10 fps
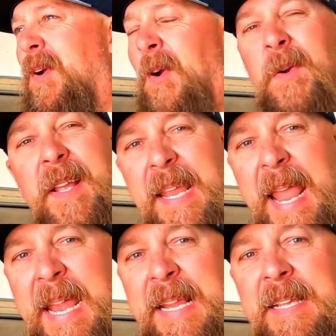early
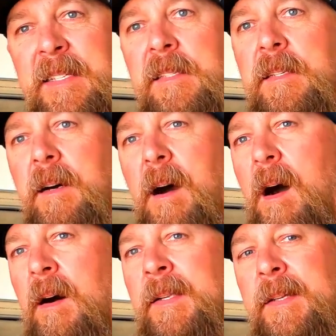80s
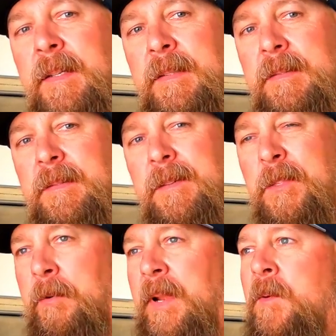Honda
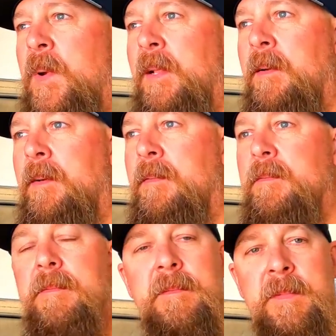three-wheeler
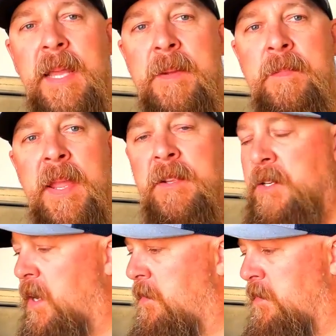type paint
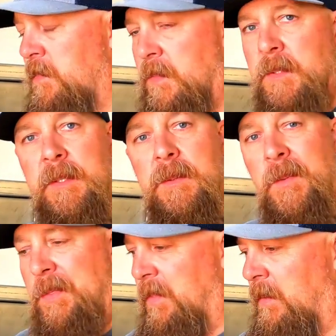job
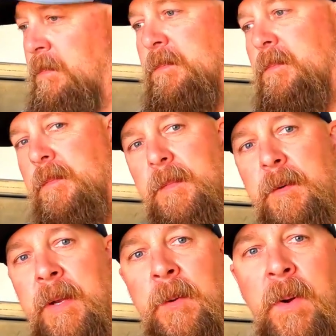with the
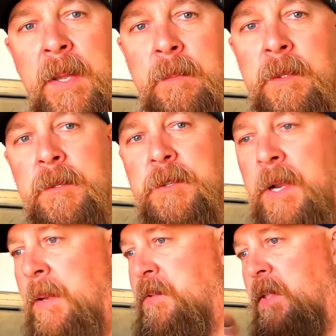red, white, and blue
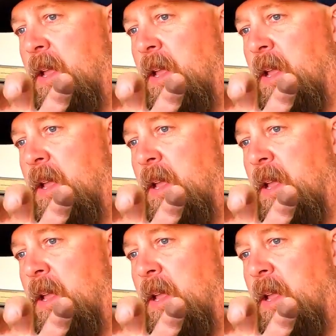stripes and